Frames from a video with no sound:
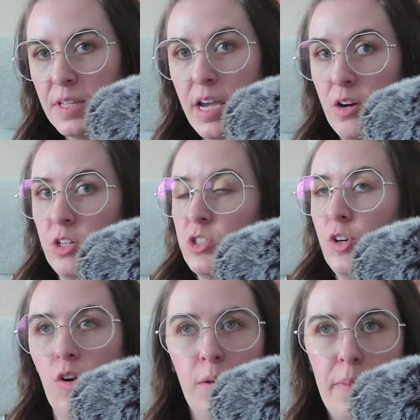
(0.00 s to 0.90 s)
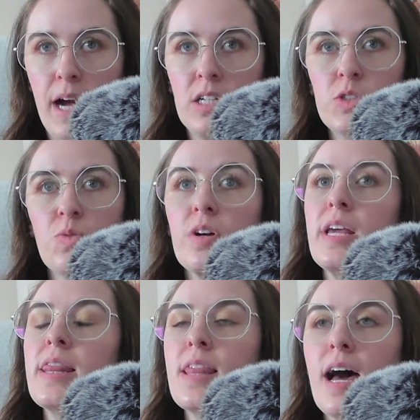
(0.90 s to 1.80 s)
character or
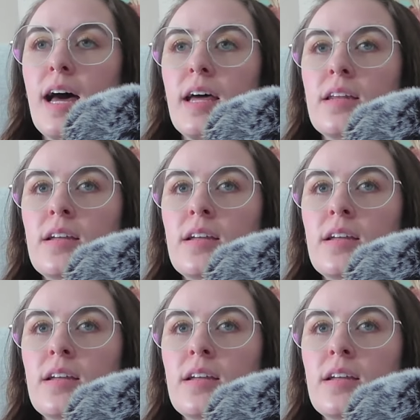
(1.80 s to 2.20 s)
backstory that